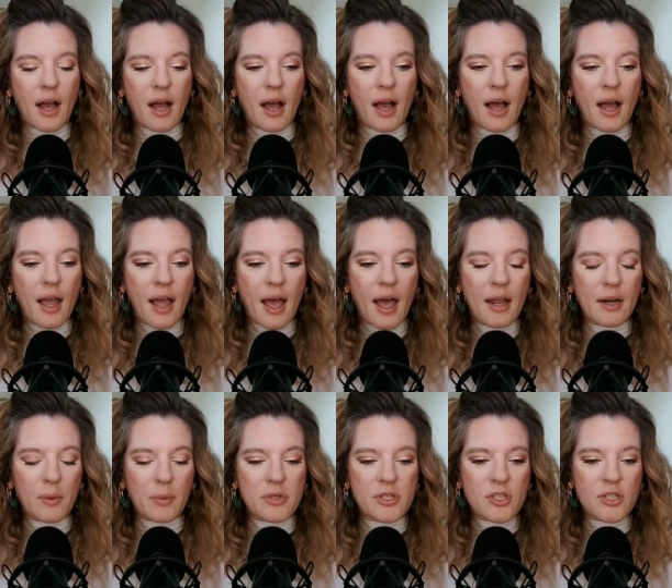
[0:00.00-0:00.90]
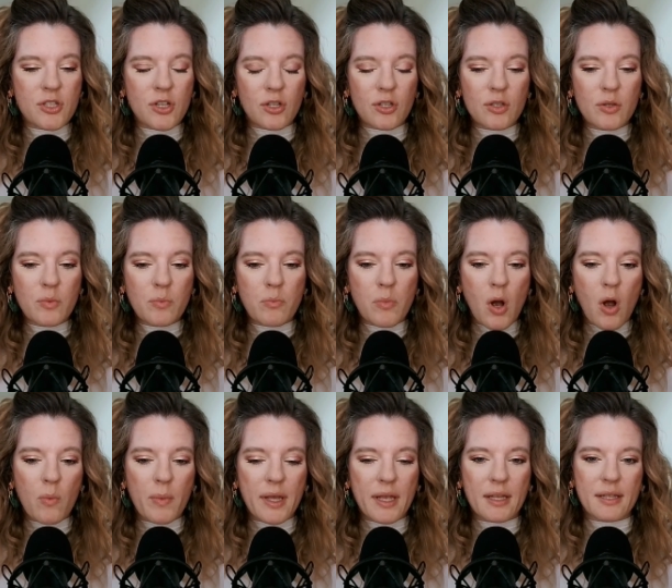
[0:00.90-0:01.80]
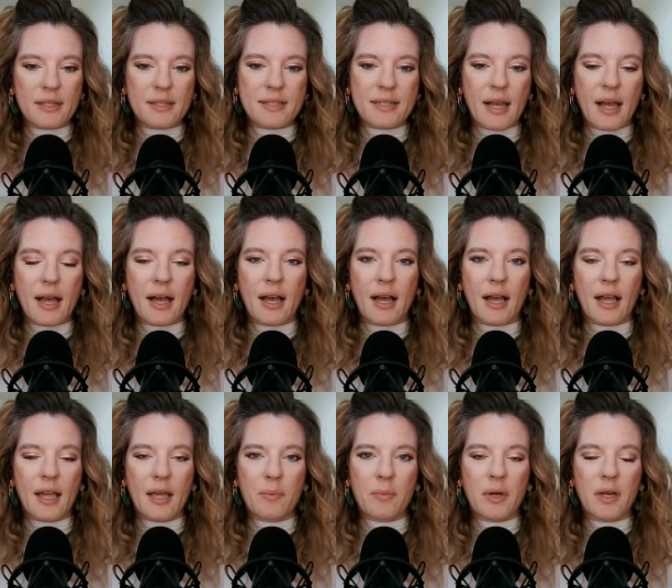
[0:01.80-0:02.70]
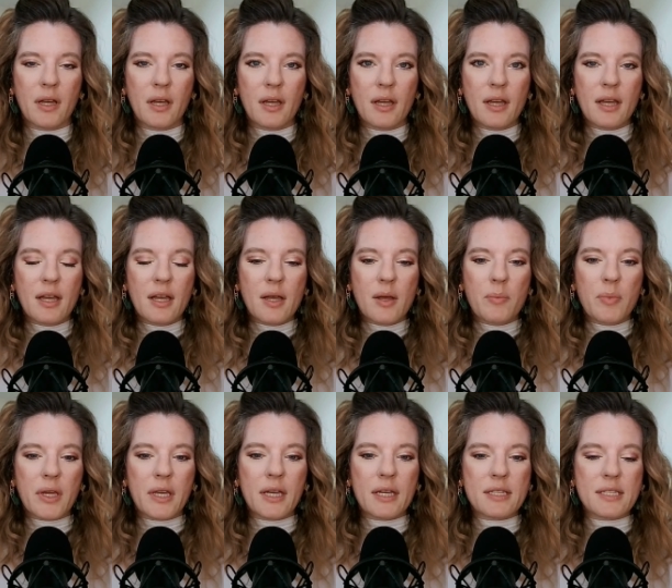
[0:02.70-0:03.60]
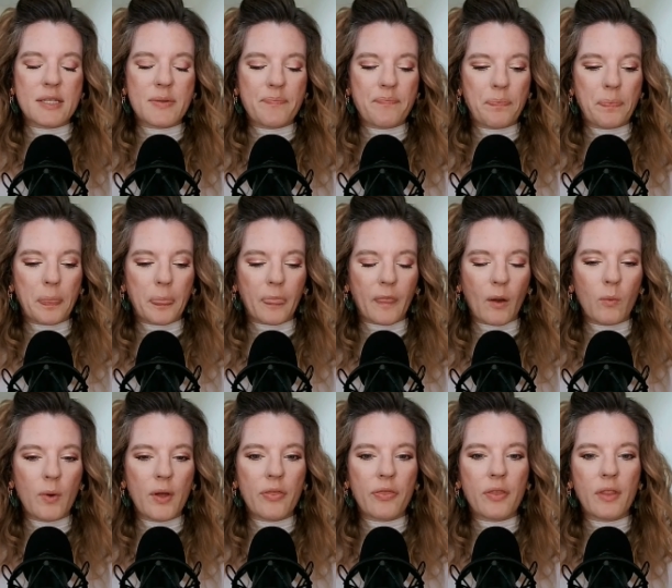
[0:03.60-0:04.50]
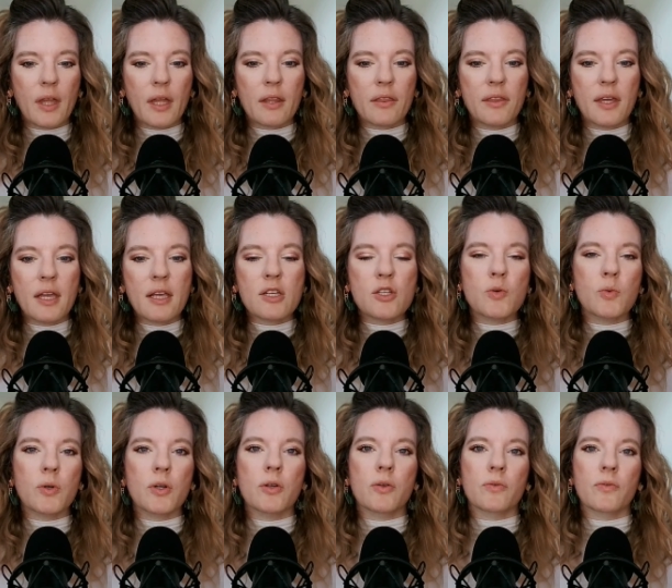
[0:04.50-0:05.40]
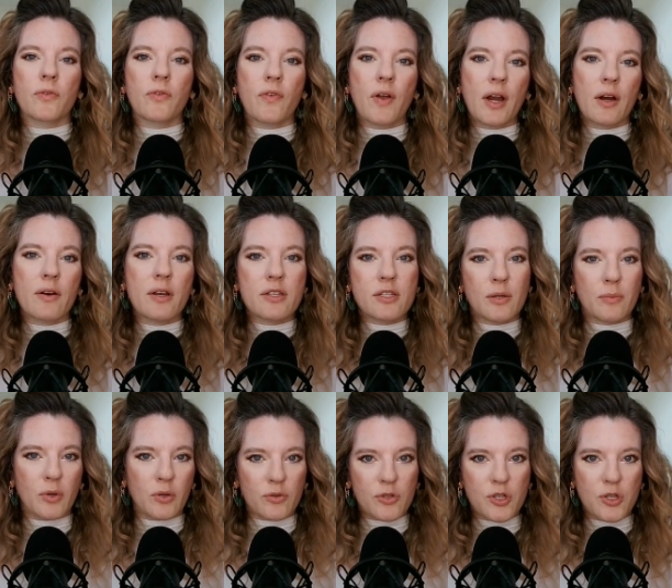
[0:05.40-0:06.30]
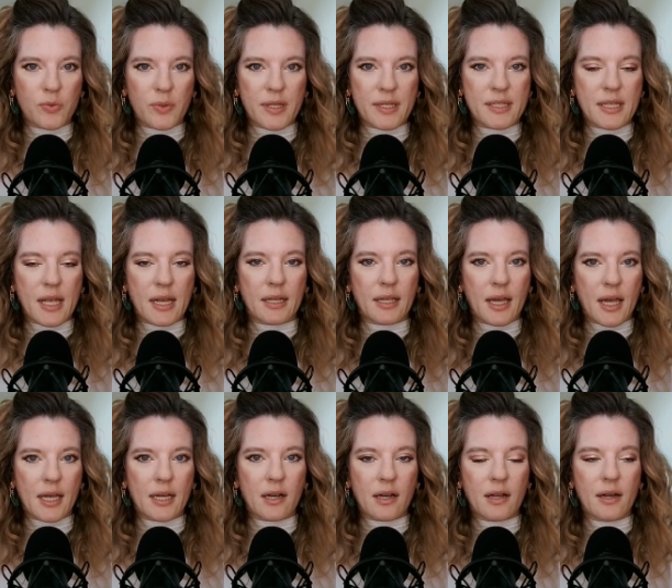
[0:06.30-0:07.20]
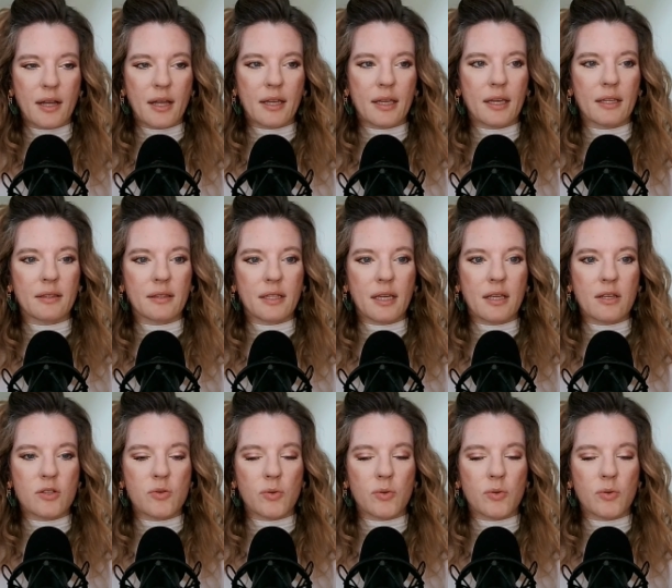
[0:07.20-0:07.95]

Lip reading: I had a certain moment in time, because when things were very tumultuous and chaotic and things